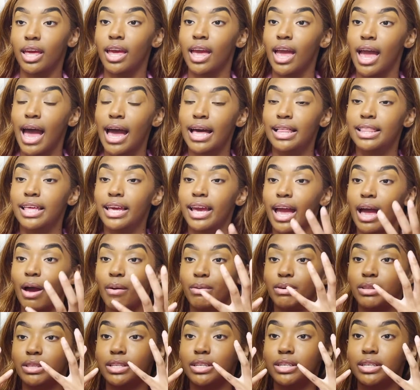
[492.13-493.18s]
I like how
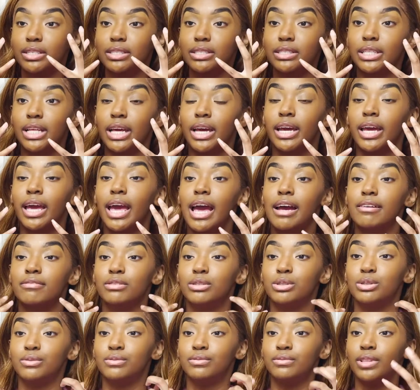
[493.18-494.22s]
it looks after
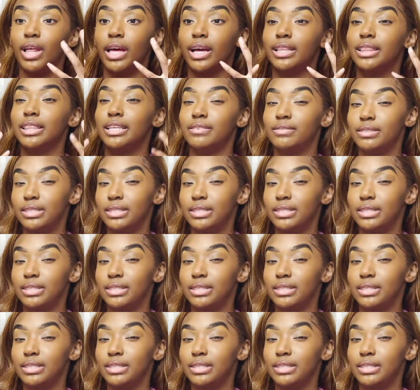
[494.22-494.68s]
you've lived